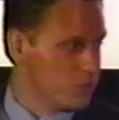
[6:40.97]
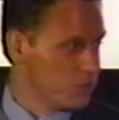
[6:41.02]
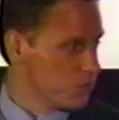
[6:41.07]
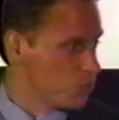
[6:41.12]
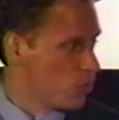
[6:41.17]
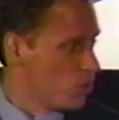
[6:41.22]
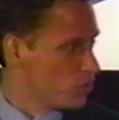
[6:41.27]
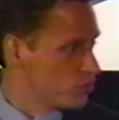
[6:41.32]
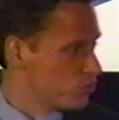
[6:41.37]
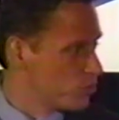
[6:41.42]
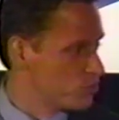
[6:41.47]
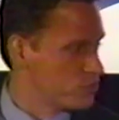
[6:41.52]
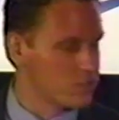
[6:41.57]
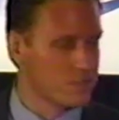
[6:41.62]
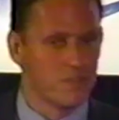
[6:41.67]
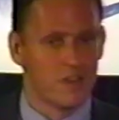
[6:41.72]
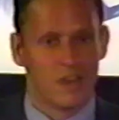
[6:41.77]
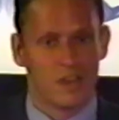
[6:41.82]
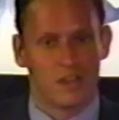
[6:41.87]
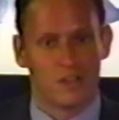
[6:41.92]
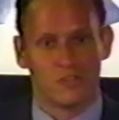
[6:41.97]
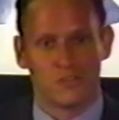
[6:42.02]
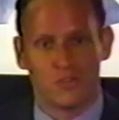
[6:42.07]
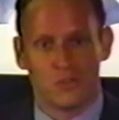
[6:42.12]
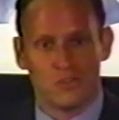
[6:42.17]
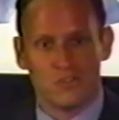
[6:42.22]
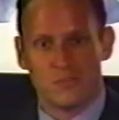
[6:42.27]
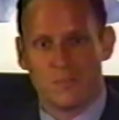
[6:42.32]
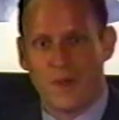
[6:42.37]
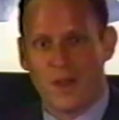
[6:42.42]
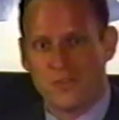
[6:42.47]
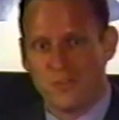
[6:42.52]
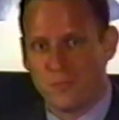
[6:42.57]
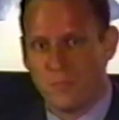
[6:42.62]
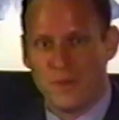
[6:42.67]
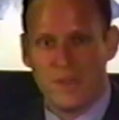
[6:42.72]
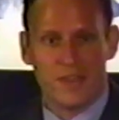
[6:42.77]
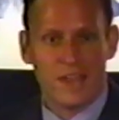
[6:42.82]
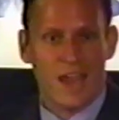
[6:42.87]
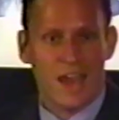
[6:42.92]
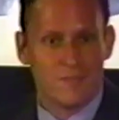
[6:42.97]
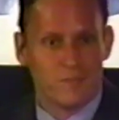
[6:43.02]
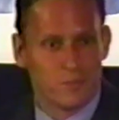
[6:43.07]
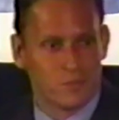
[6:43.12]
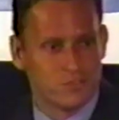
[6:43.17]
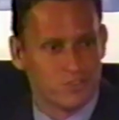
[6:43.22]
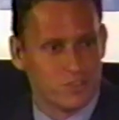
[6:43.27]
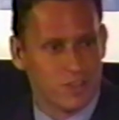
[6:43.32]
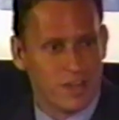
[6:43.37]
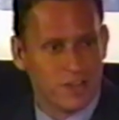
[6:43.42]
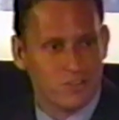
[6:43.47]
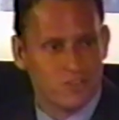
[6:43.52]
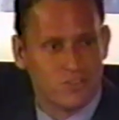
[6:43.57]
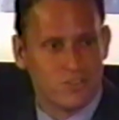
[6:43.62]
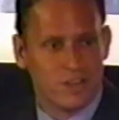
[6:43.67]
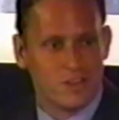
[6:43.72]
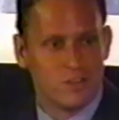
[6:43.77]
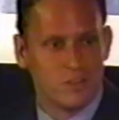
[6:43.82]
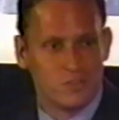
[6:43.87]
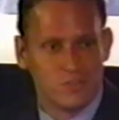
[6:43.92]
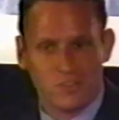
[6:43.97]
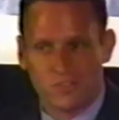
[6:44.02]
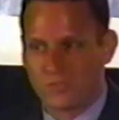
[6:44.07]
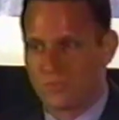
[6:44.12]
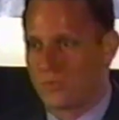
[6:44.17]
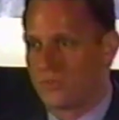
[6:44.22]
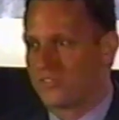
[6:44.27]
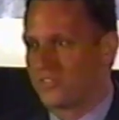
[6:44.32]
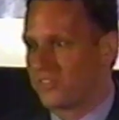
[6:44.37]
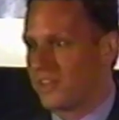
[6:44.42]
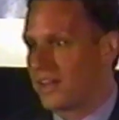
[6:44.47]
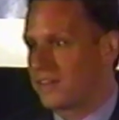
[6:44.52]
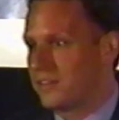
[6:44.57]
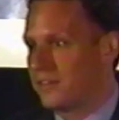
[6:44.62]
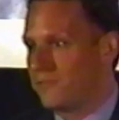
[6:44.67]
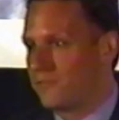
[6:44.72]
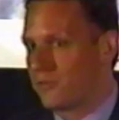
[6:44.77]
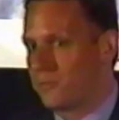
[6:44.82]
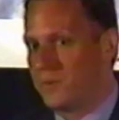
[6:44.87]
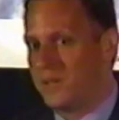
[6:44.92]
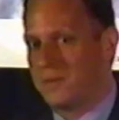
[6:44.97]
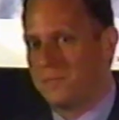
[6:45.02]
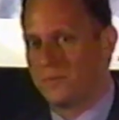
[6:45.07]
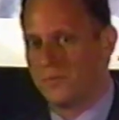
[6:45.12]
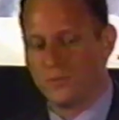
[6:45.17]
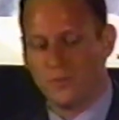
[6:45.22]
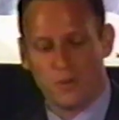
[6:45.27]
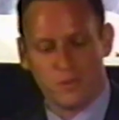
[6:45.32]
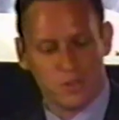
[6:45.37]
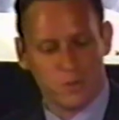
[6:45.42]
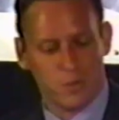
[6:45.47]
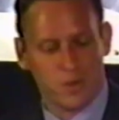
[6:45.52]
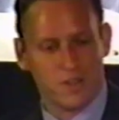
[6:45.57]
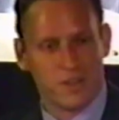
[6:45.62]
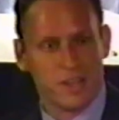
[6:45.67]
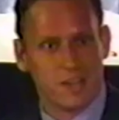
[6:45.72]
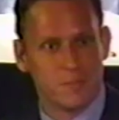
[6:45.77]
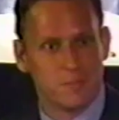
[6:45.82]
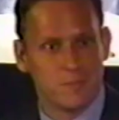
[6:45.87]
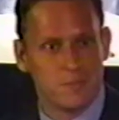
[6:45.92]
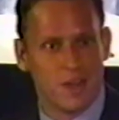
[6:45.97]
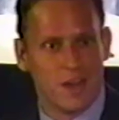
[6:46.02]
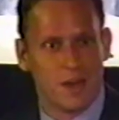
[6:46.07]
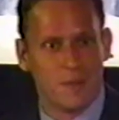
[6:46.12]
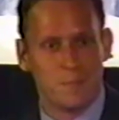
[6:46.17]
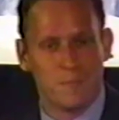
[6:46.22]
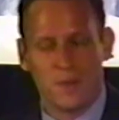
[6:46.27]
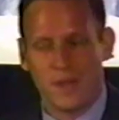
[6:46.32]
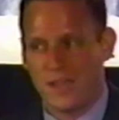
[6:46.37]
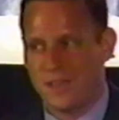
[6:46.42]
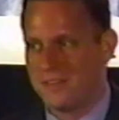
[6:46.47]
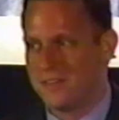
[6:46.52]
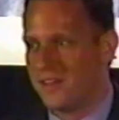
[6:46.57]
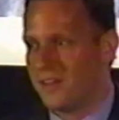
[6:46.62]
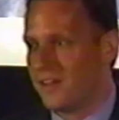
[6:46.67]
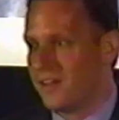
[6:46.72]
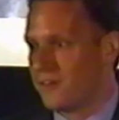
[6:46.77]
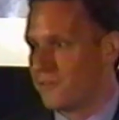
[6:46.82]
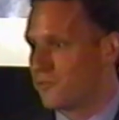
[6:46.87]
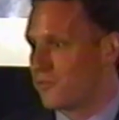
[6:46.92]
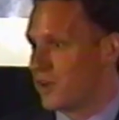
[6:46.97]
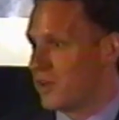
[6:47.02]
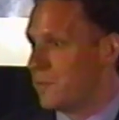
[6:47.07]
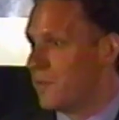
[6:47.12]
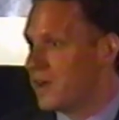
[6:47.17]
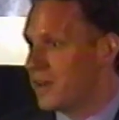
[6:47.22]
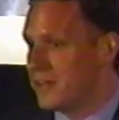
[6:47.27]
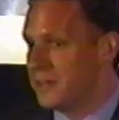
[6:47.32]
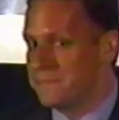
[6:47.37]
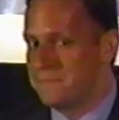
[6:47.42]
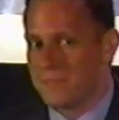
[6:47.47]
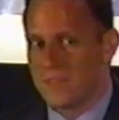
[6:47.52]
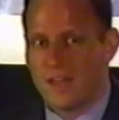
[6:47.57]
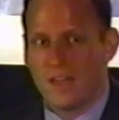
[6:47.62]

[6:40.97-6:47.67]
and there were all sorts of concerns about there being adverse selection, and you just were selecting for people who only wanted to get paid free money,